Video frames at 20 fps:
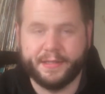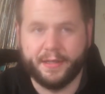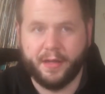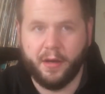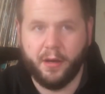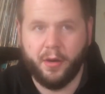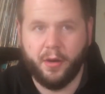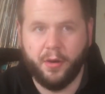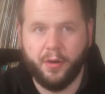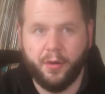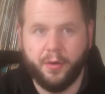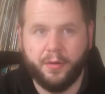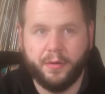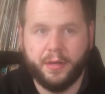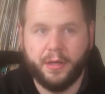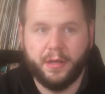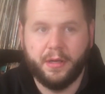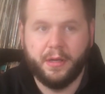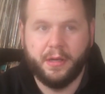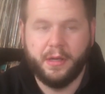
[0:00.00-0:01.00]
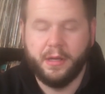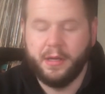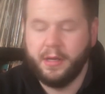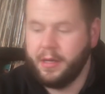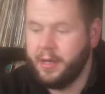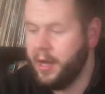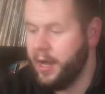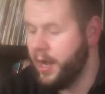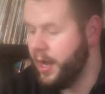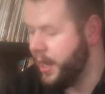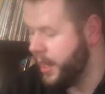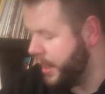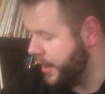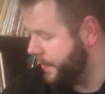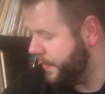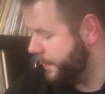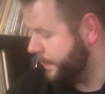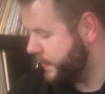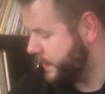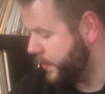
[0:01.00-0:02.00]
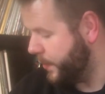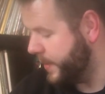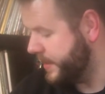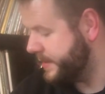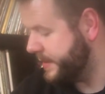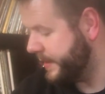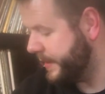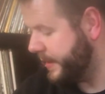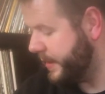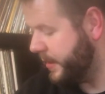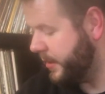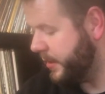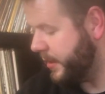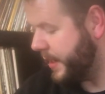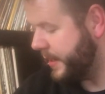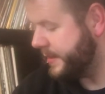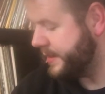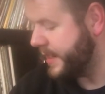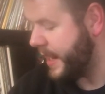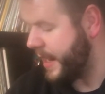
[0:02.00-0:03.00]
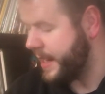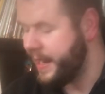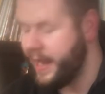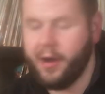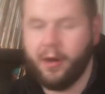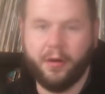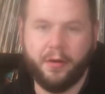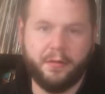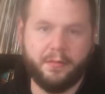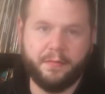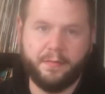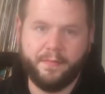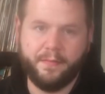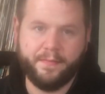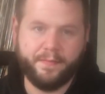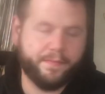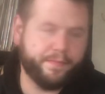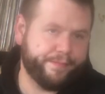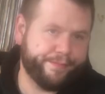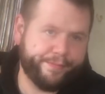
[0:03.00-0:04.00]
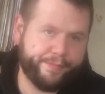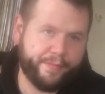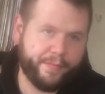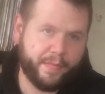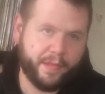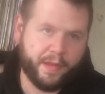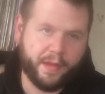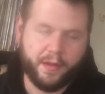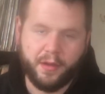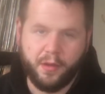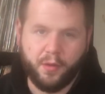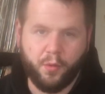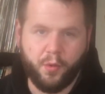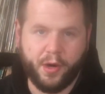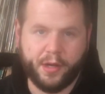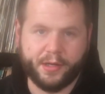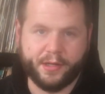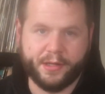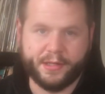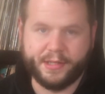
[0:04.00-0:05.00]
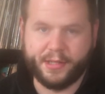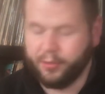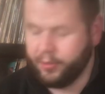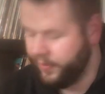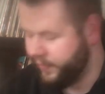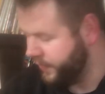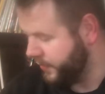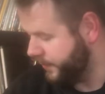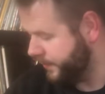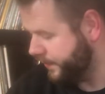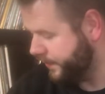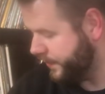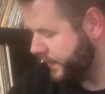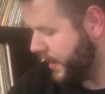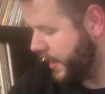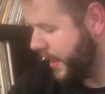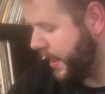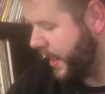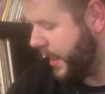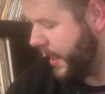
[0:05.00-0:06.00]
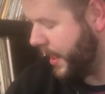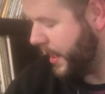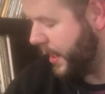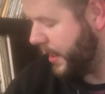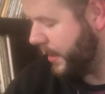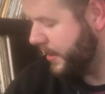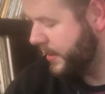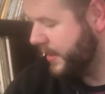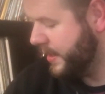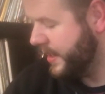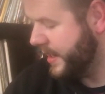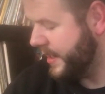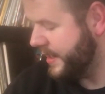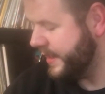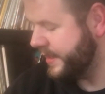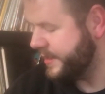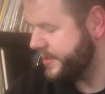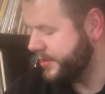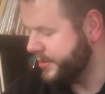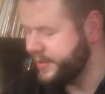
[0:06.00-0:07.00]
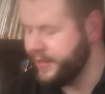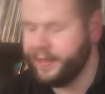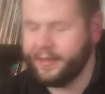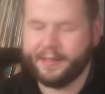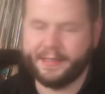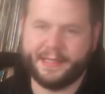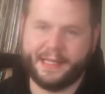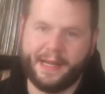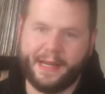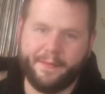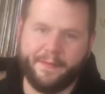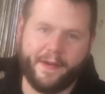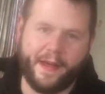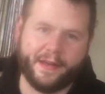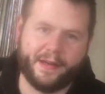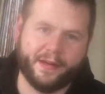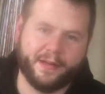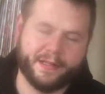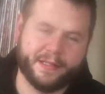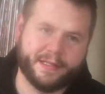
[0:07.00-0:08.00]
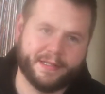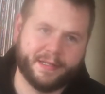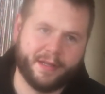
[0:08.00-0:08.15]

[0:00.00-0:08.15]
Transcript: So twice a year I check out one or two of them, and it's usually the same vendors.